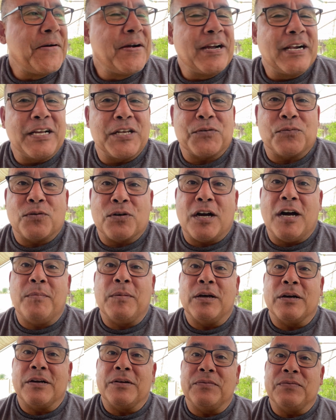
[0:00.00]
is what I'm
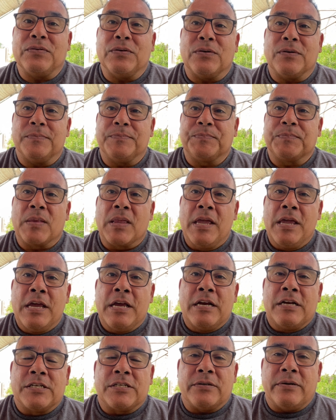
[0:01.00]
looking for.
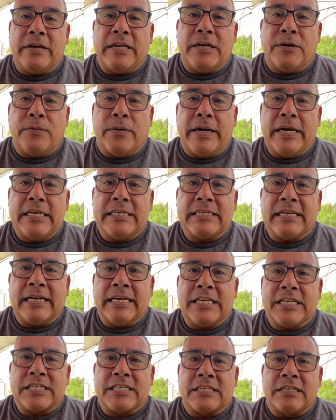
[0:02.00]
So anyways, I
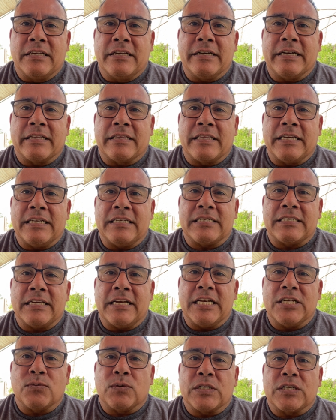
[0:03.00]
just look at these
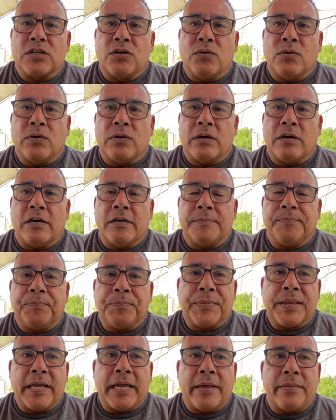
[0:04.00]
things, what's going on,
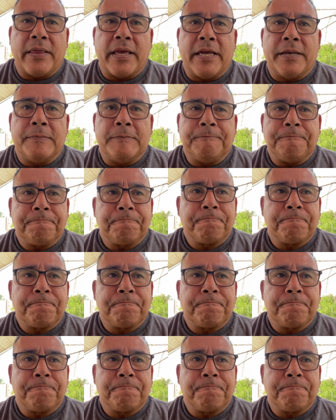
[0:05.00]
and then,